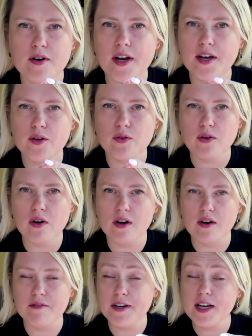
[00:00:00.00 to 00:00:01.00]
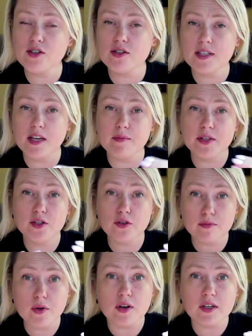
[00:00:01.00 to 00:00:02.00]
and your financial statements,
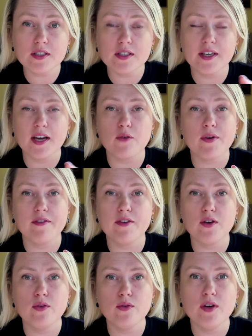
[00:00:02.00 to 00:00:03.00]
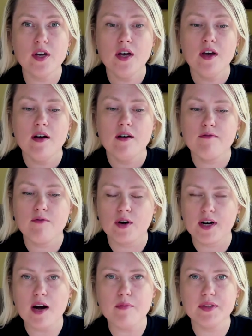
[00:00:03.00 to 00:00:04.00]
your books get reviewed for
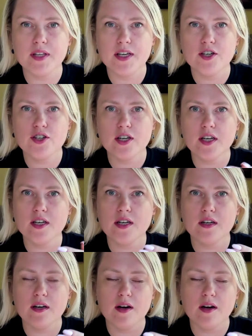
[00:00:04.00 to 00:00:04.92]
compilation,